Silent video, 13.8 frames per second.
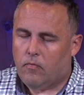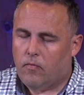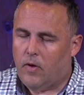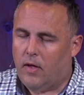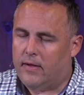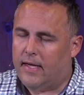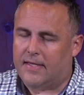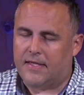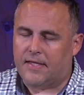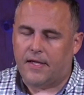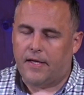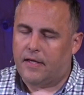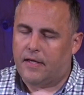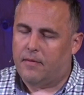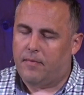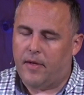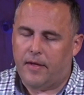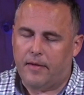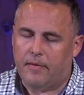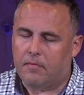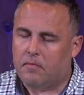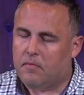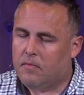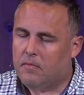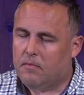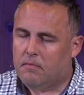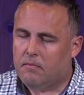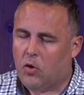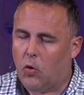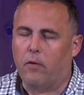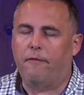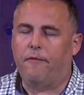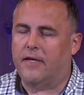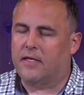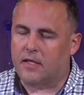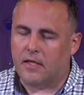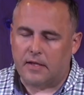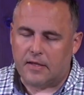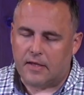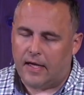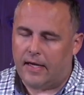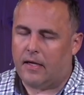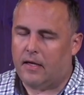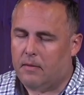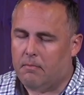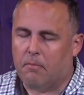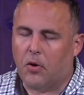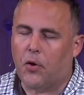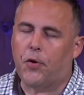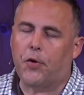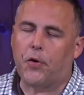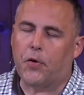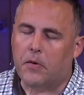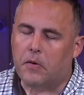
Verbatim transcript: And that sin can be horrific sins like murder,